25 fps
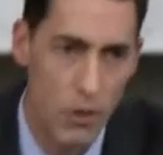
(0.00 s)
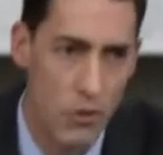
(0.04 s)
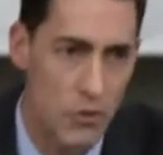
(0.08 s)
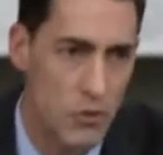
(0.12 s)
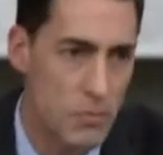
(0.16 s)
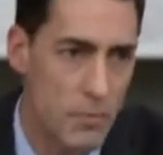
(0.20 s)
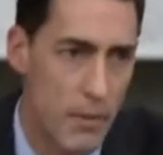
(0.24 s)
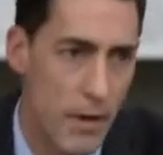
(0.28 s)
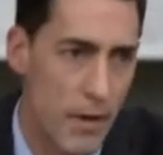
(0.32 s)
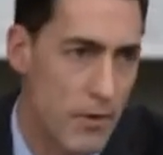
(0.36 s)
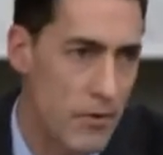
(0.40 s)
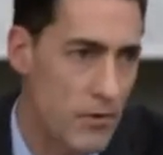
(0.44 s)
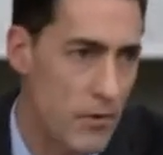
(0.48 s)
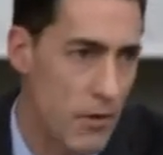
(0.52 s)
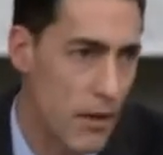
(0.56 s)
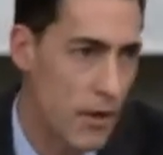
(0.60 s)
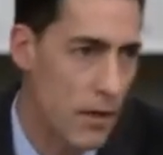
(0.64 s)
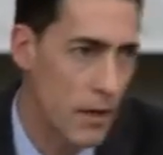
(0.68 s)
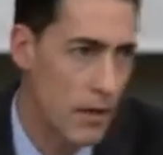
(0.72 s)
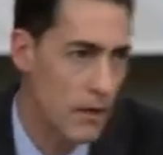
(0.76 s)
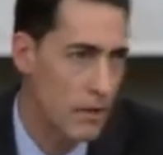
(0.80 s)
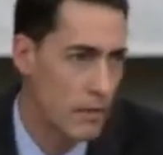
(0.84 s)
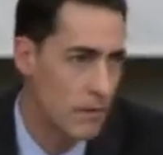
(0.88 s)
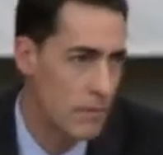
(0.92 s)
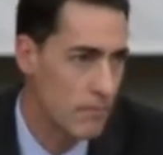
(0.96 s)
close by
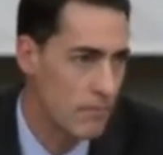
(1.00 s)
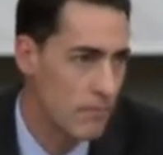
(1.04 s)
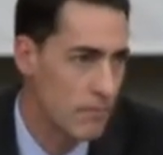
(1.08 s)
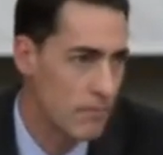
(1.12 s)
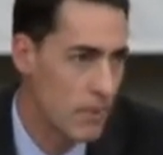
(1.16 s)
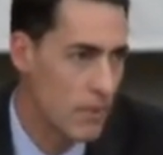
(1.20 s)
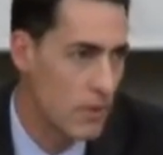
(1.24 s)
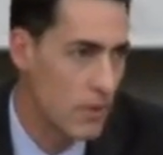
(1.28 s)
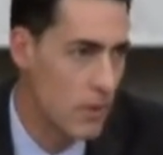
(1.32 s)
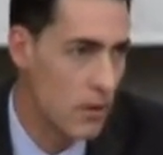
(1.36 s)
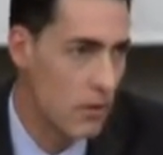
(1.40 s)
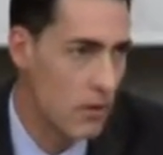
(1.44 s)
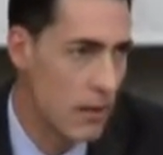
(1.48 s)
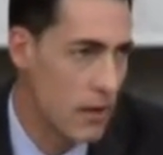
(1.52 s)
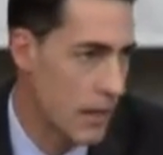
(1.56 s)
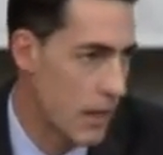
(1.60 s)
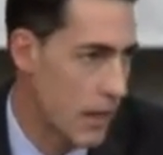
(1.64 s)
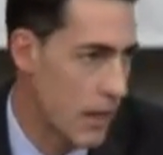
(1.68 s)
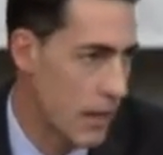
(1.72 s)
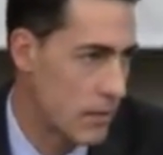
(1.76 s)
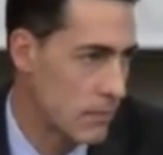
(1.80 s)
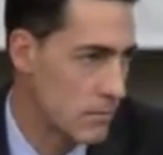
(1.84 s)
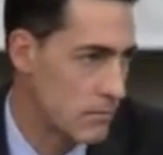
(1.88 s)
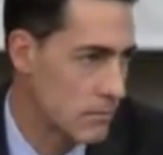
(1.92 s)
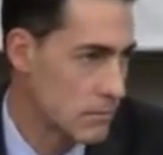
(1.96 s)
saying, you know,
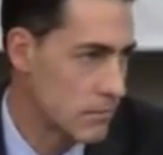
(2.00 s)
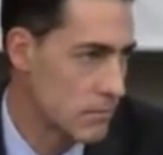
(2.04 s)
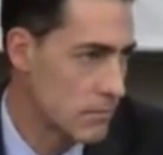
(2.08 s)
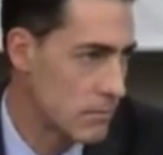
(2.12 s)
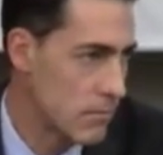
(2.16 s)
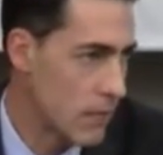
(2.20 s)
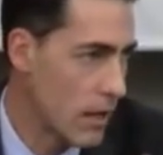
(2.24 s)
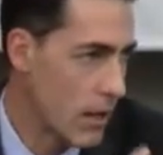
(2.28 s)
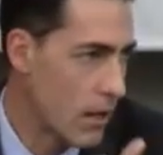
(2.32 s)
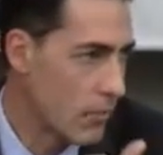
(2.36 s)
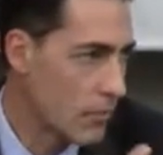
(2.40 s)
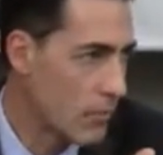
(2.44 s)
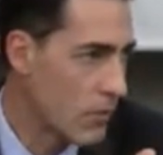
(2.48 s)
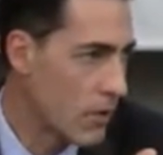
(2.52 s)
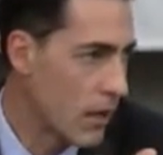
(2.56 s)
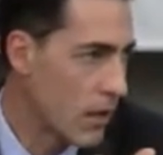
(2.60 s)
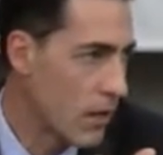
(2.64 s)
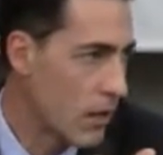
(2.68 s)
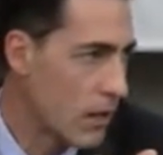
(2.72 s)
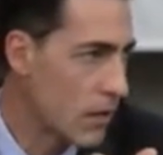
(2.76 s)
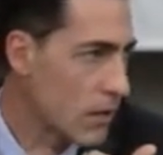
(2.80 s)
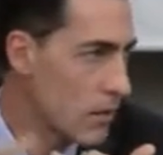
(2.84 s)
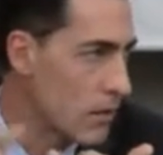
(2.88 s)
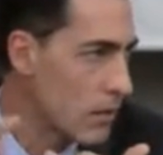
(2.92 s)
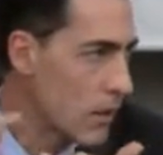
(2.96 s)
again,
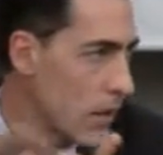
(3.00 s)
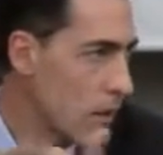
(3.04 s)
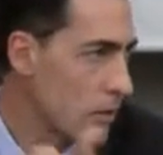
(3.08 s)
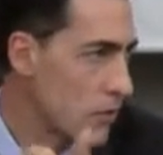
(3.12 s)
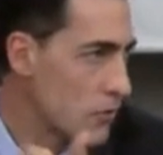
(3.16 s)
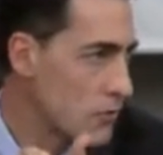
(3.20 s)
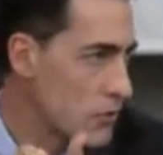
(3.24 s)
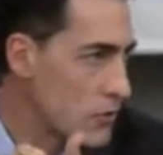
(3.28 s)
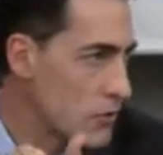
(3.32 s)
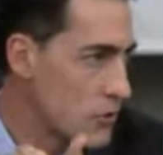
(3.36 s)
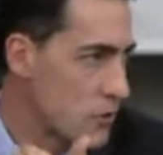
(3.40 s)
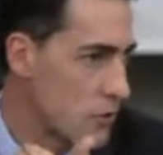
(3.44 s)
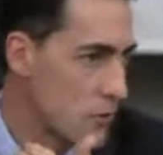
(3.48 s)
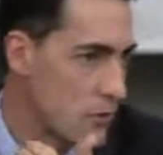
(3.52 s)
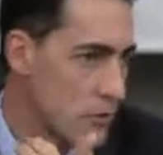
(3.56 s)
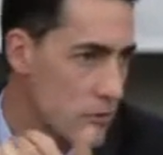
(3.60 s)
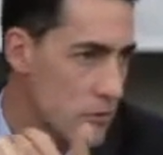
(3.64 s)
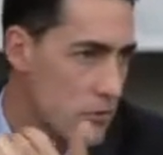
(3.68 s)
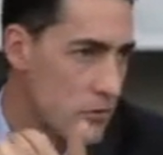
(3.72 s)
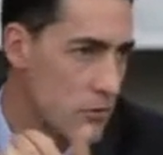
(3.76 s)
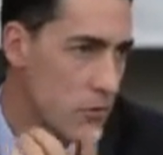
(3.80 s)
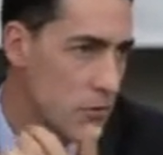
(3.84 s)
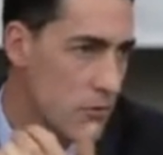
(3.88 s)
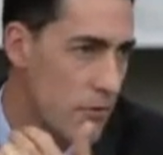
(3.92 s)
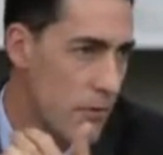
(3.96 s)
healthcare, health
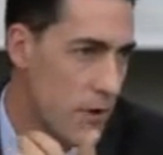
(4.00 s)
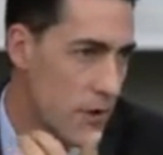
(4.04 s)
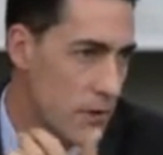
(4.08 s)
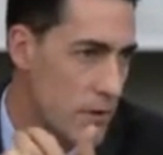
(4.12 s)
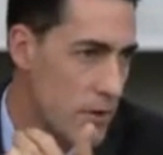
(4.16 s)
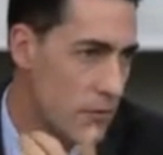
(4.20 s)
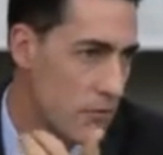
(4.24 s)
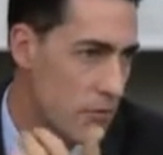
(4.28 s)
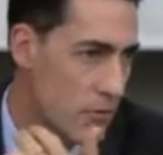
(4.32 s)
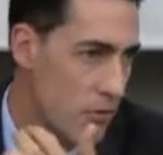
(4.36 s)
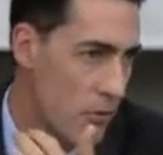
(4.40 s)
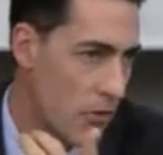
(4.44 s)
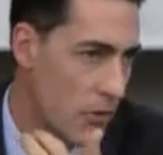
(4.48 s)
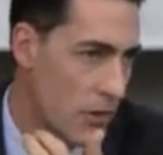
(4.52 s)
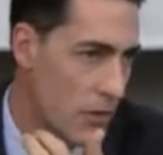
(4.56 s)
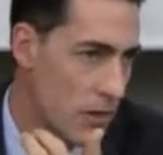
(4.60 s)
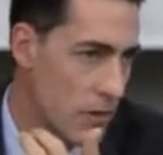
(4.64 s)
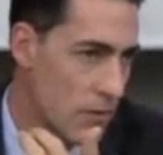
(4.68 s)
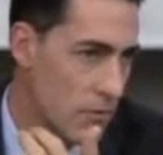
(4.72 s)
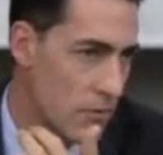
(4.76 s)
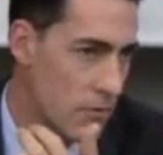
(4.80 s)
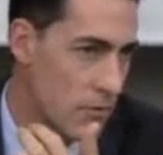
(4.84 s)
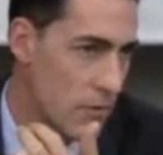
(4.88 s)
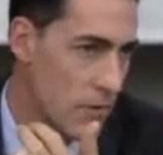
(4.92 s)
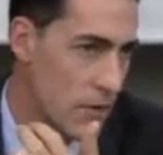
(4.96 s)
insurance, two very different
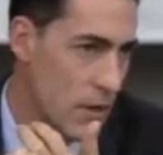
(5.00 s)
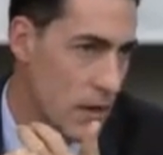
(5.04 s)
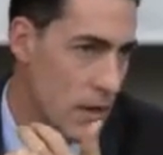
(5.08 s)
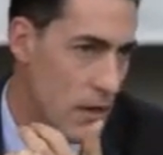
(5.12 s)
things.